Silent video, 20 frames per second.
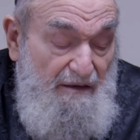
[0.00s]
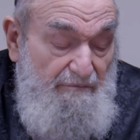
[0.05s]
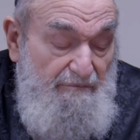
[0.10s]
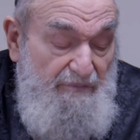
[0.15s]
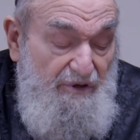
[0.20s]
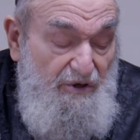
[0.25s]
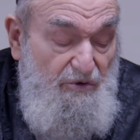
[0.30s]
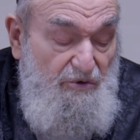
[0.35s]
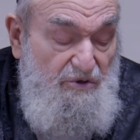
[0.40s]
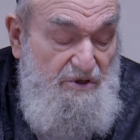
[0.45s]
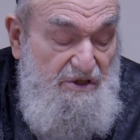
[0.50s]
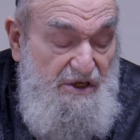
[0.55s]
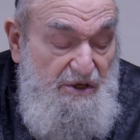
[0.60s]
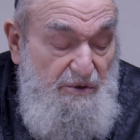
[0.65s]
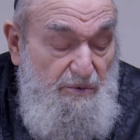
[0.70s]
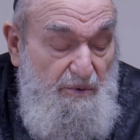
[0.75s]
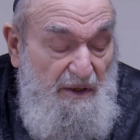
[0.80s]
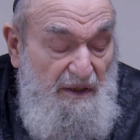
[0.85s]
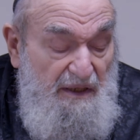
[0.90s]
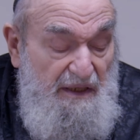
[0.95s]
Because he
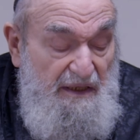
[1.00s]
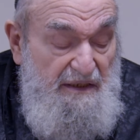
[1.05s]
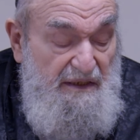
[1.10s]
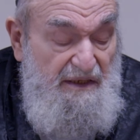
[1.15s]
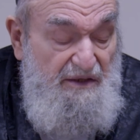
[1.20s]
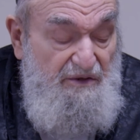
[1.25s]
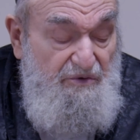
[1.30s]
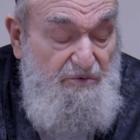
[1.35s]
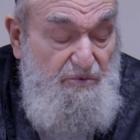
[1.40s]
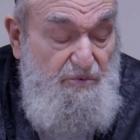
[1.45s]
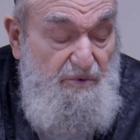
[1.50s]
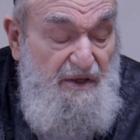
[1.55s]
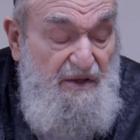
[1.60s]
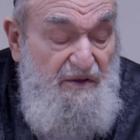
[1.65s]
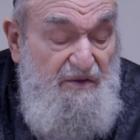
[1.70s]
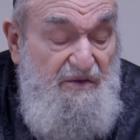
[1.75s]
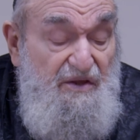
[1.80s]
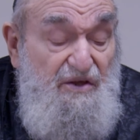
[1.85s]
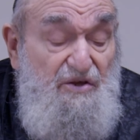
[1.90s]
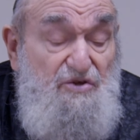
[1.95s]
really did three
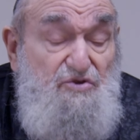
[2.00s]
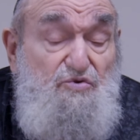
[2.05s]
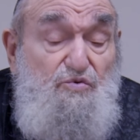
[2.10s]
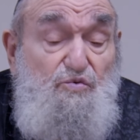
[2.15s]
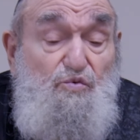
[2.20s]
things